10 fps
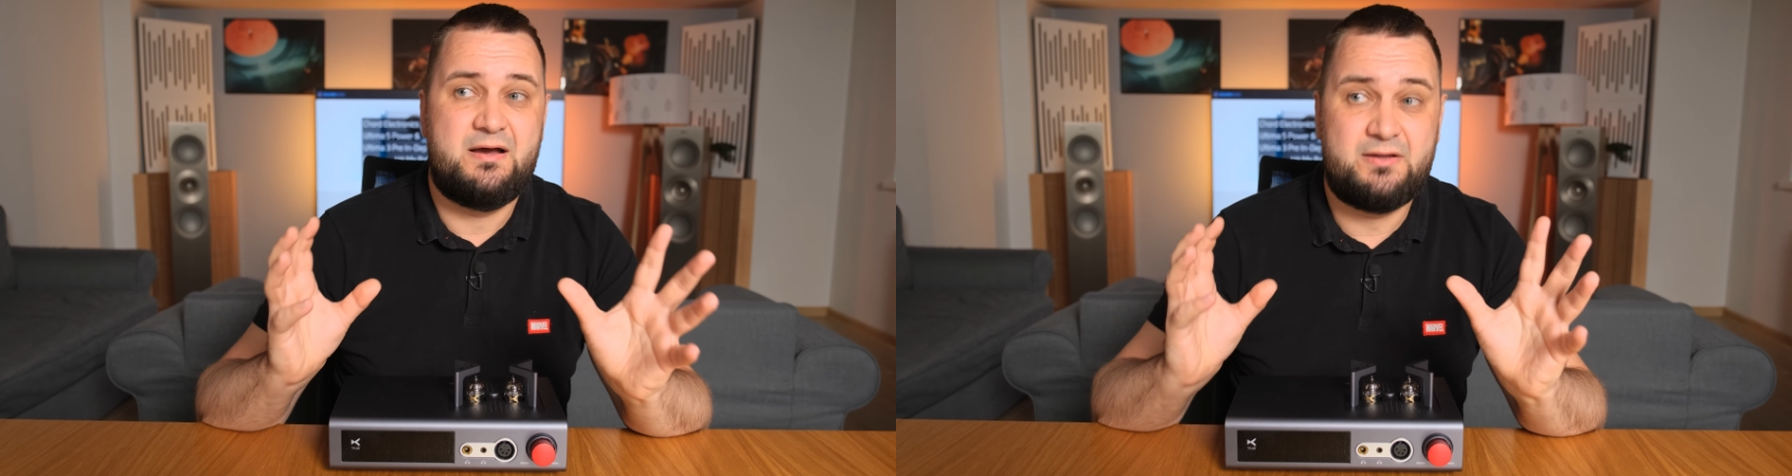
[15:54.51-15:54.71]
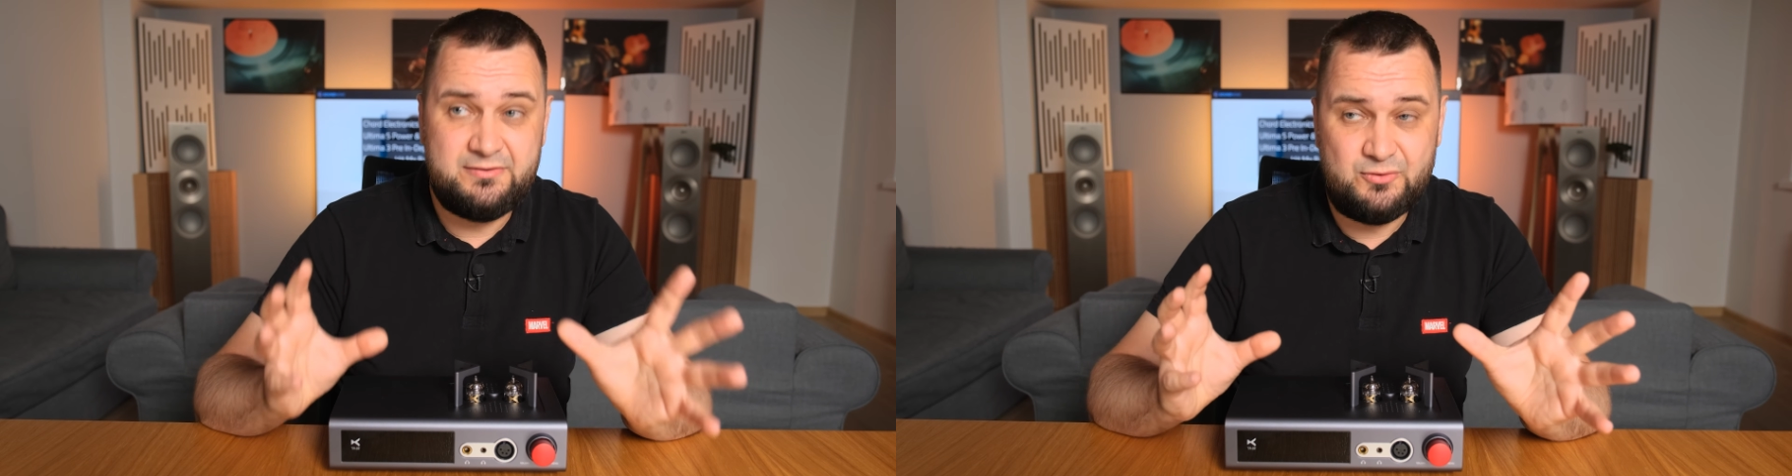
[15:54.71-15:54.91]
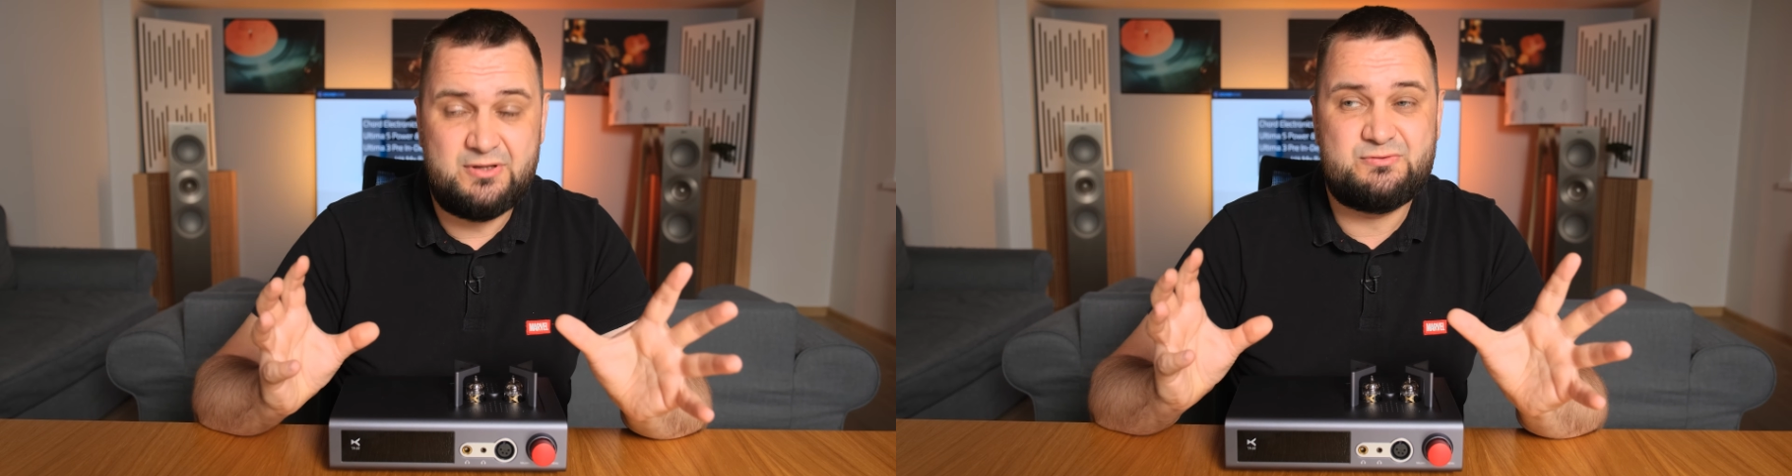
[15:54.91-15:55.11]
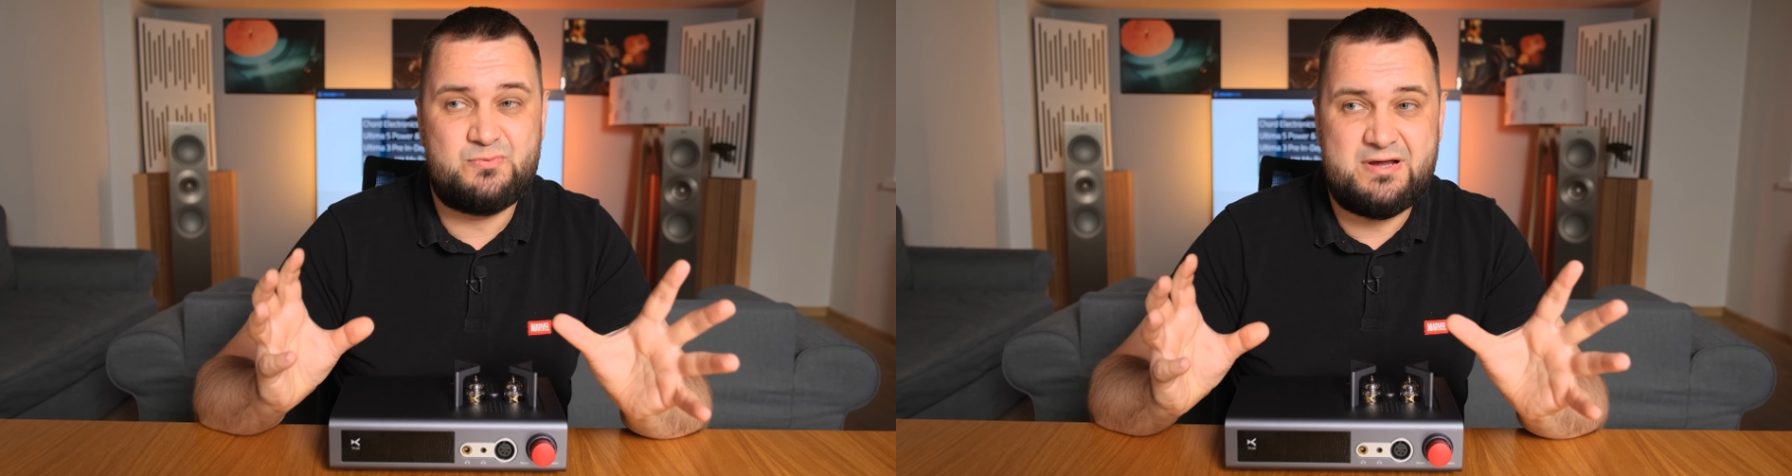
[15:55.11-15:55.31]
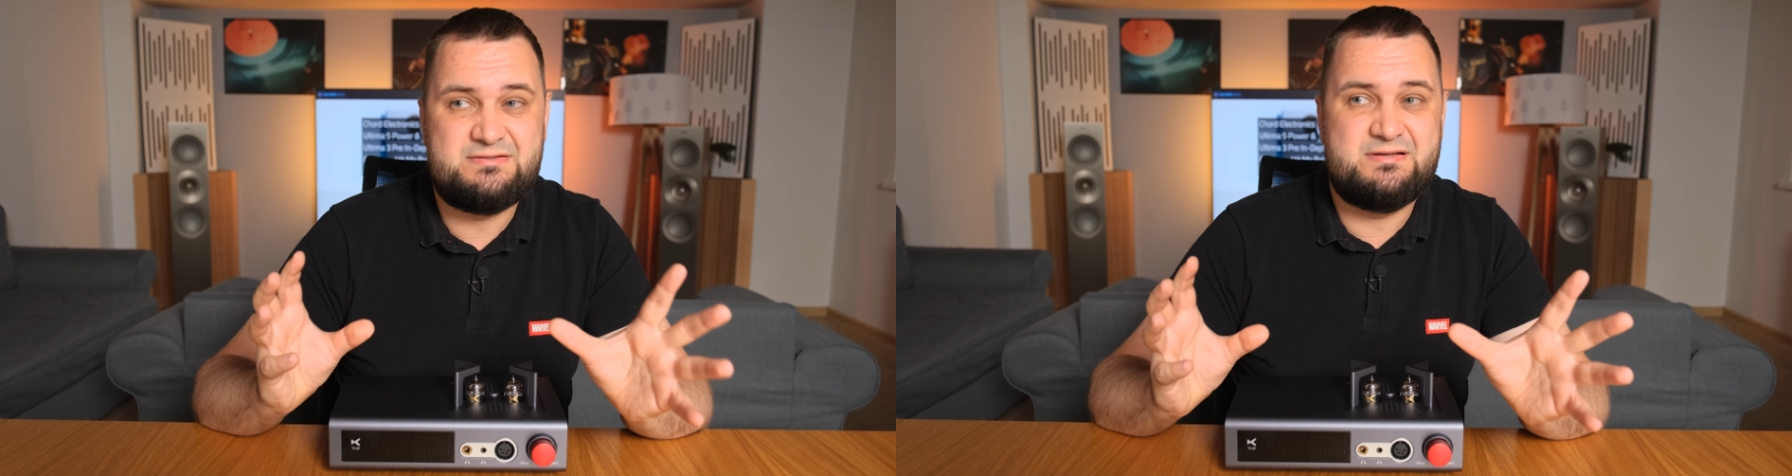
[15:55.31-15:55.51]
And although the
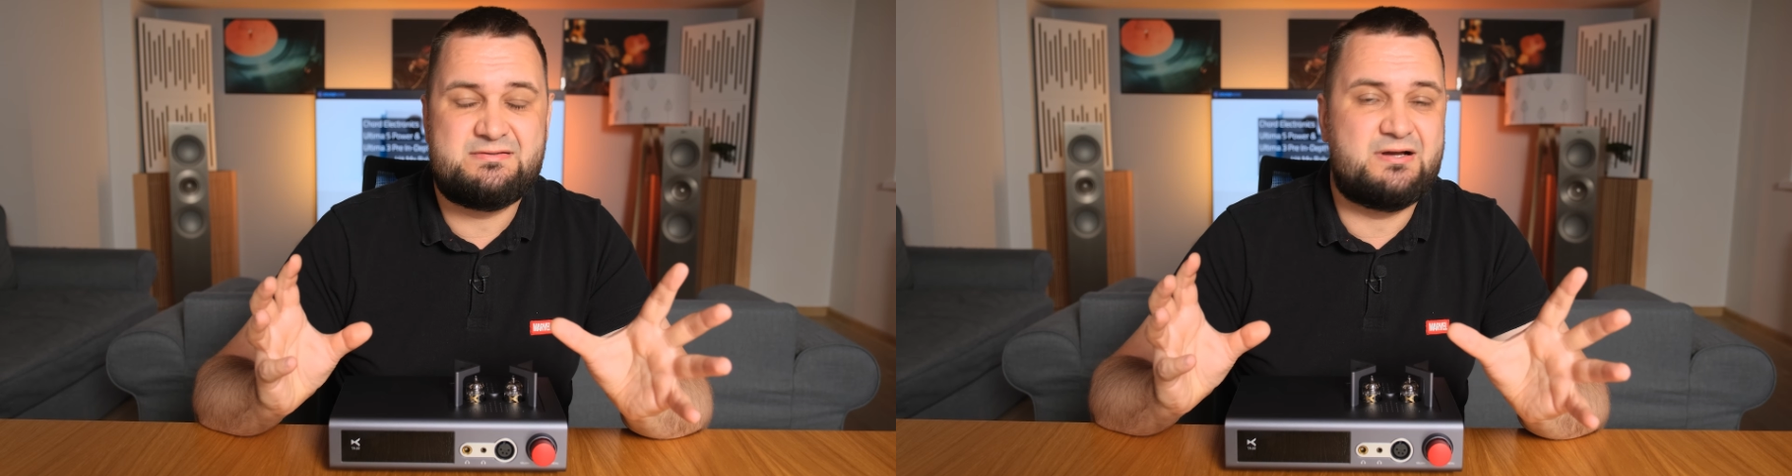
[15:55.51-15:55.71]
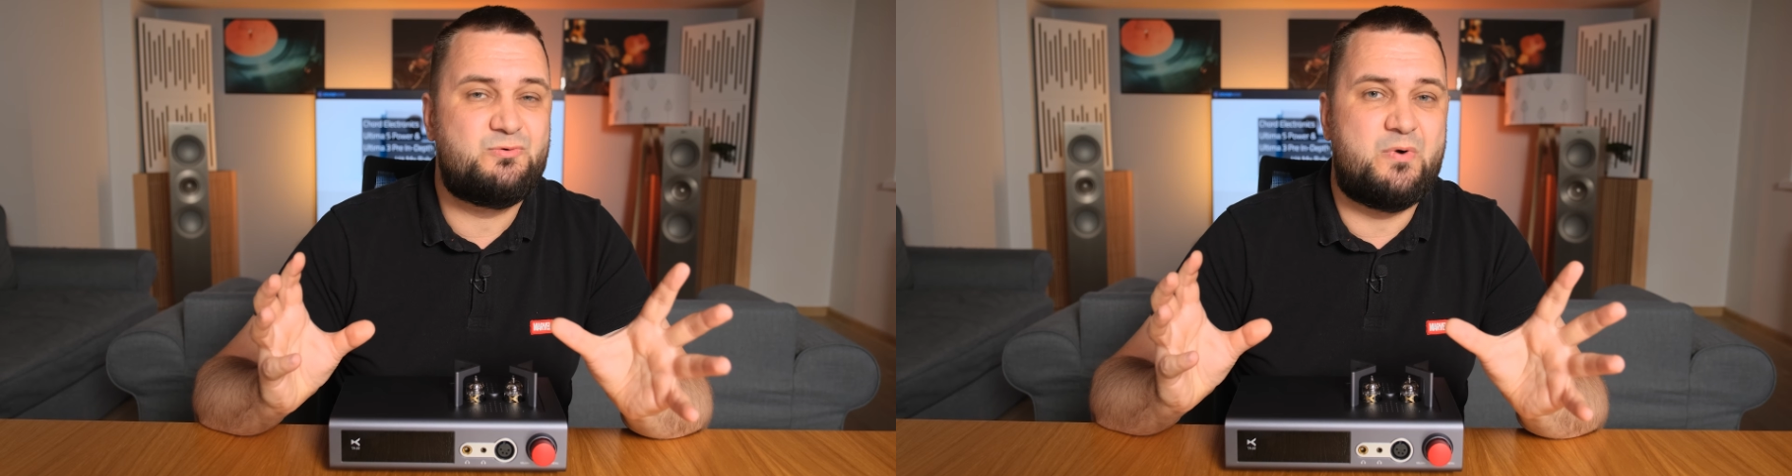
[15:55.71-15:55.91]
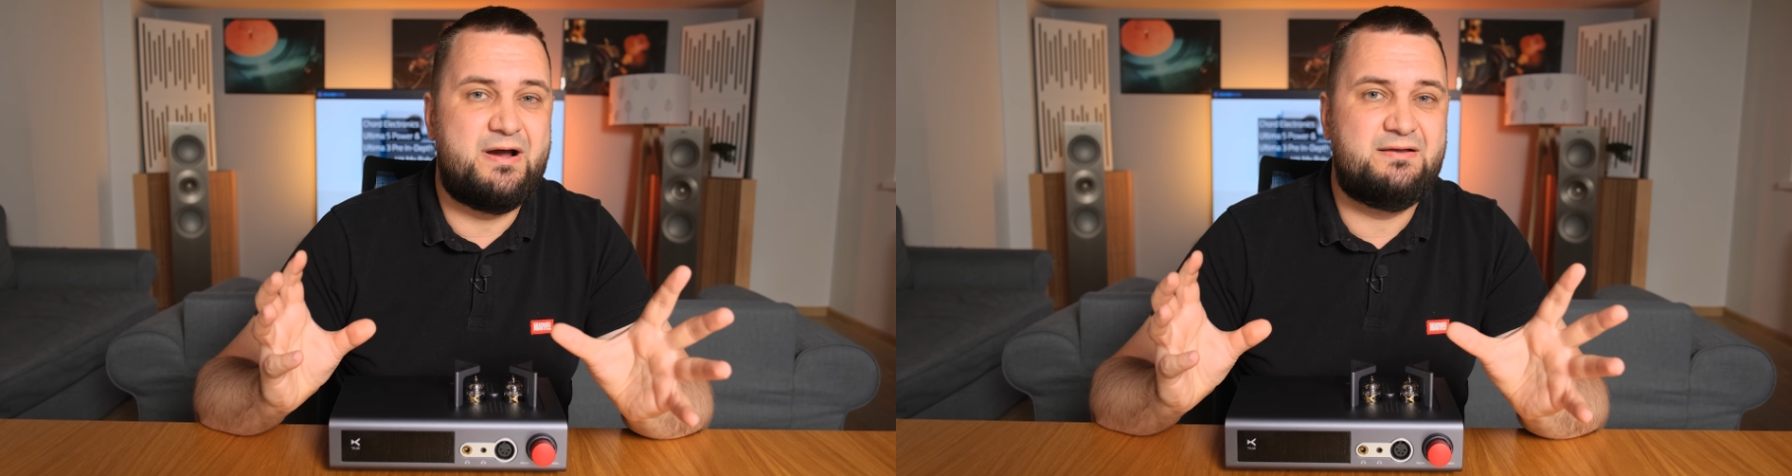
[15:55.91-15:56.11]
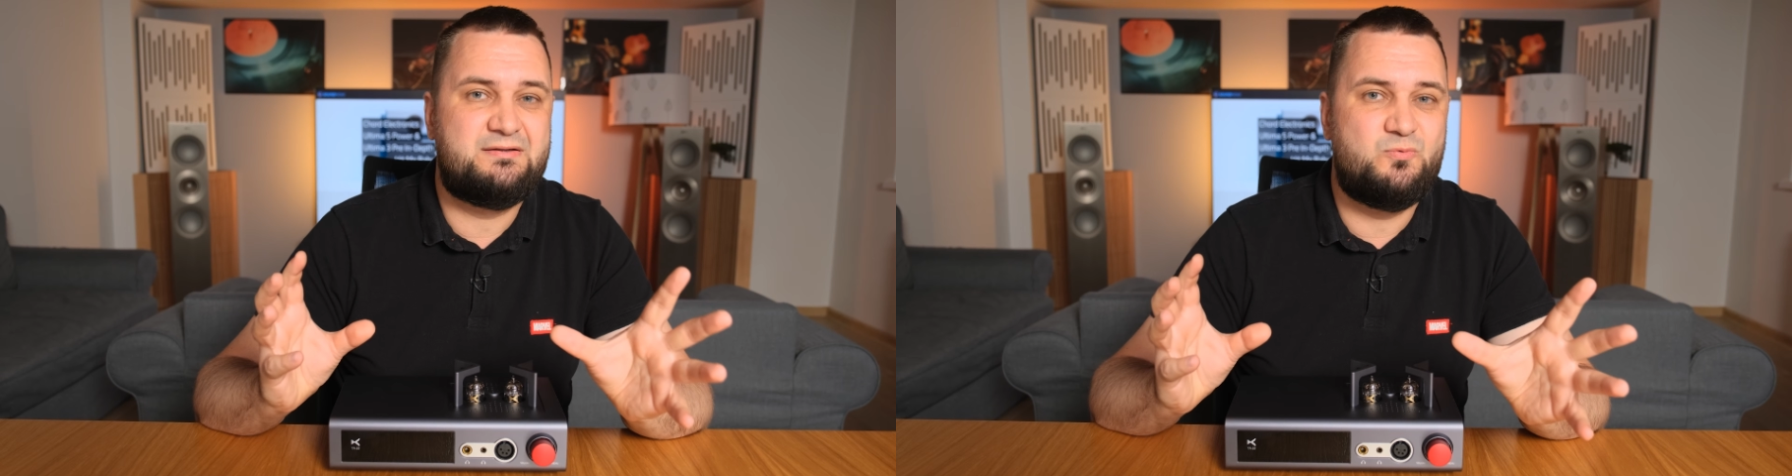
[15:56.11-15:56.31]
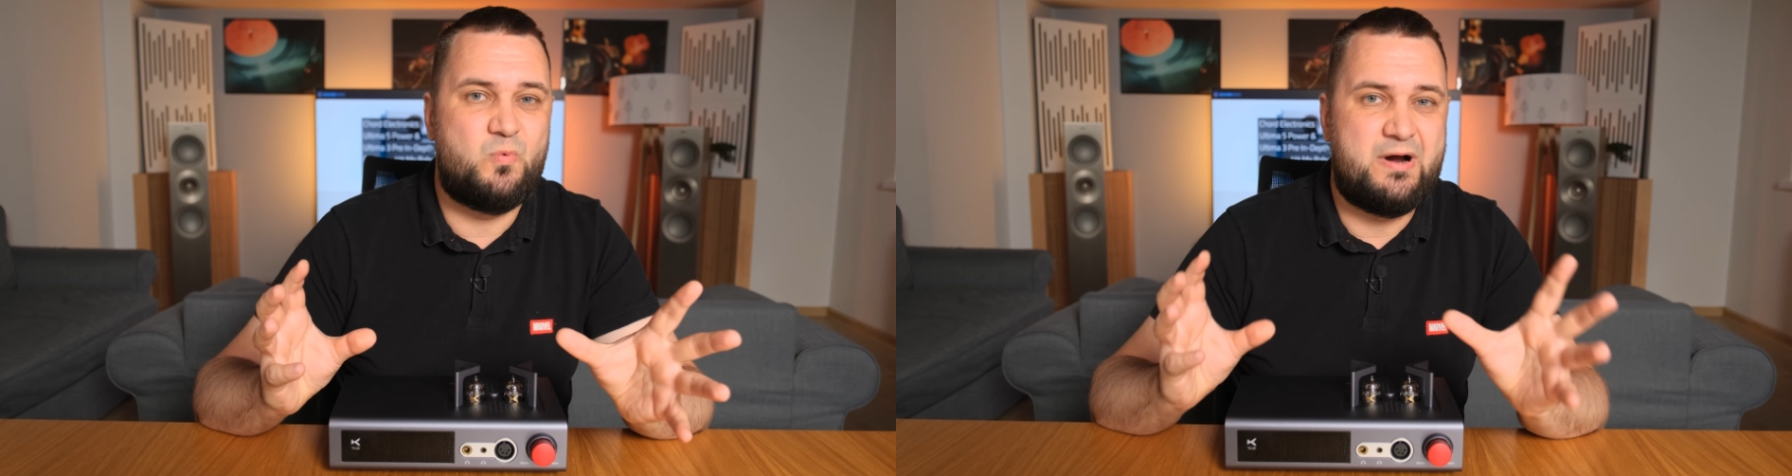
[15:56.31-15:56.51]
transients are
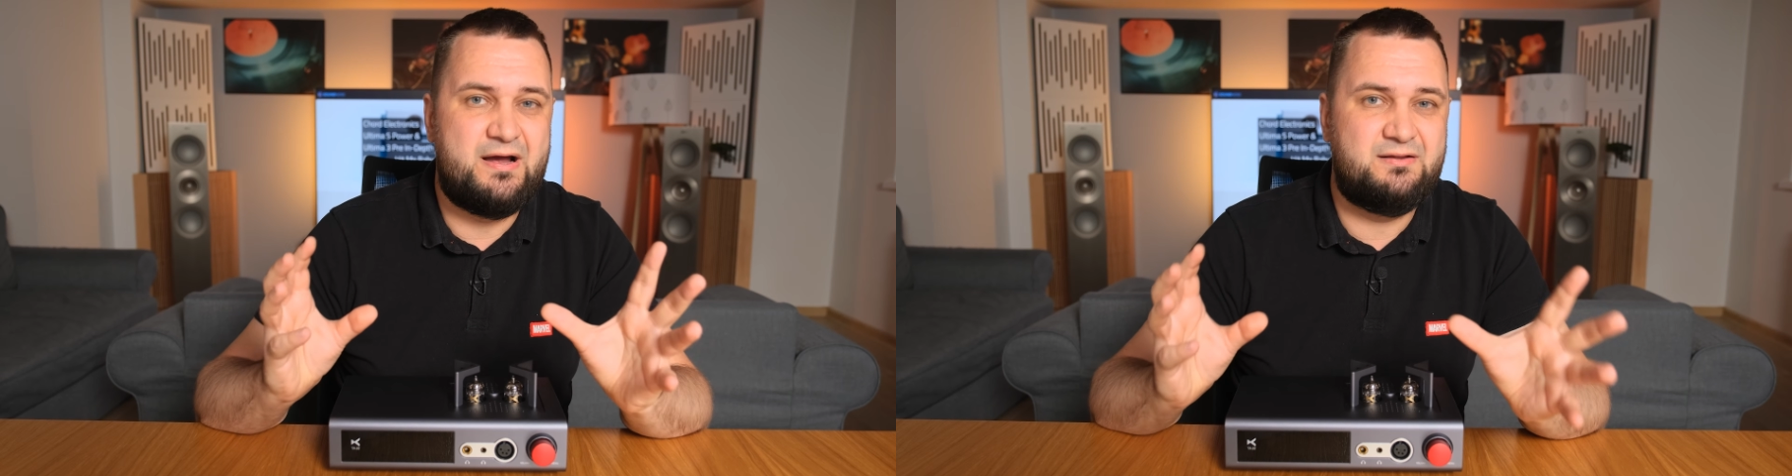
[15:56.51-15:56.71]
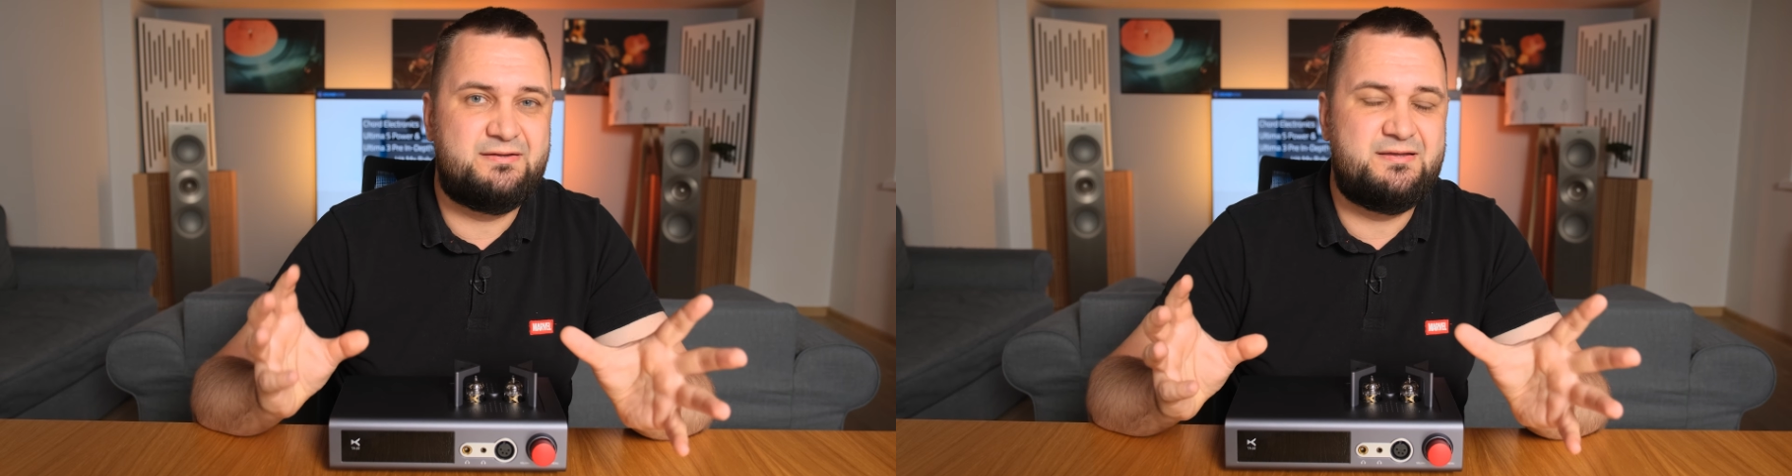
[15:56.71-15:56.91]
quite wild,